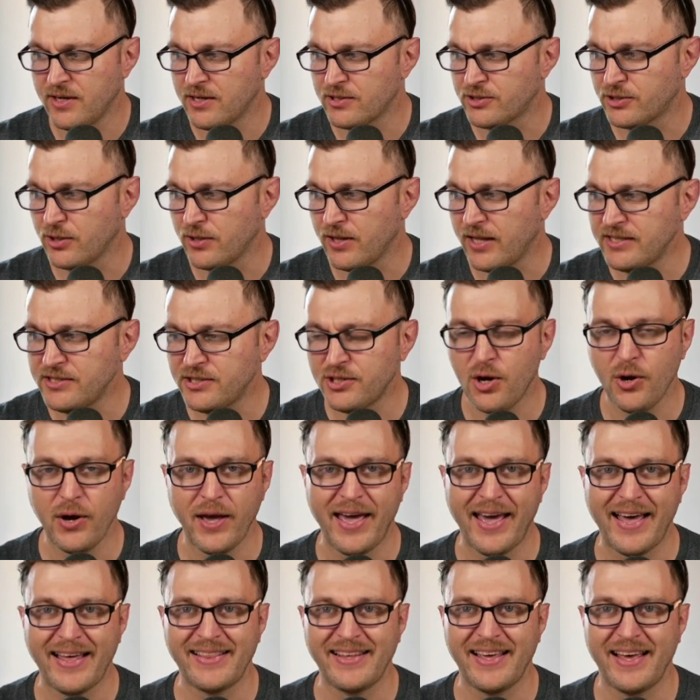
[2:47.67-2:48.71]
So let's go
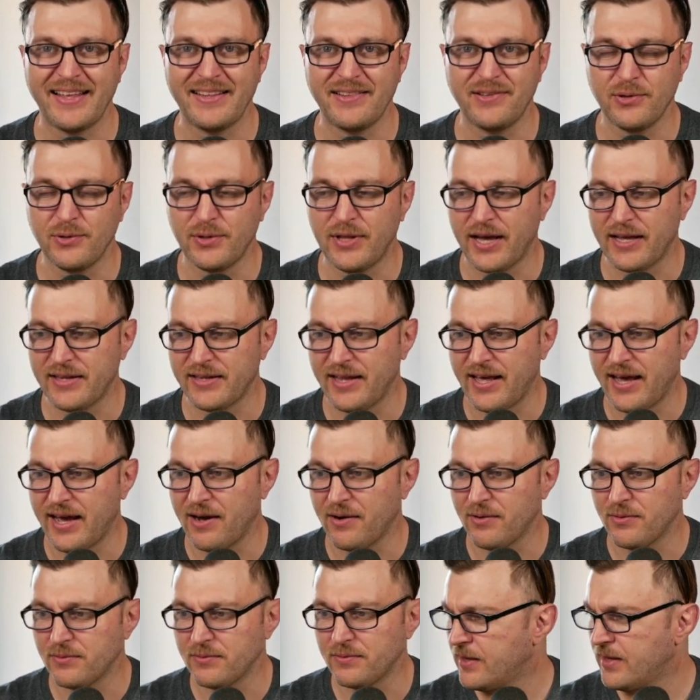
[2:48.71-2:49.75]
ahead and do that
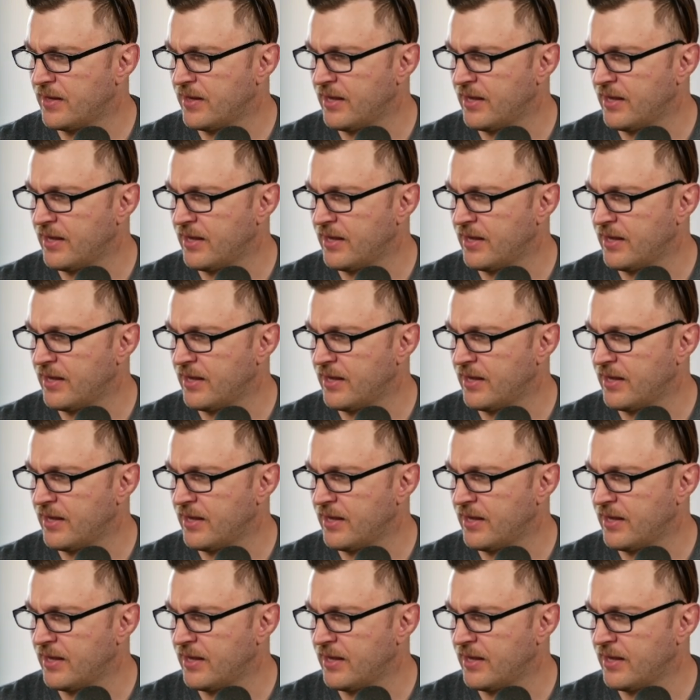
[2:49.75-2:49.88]
now.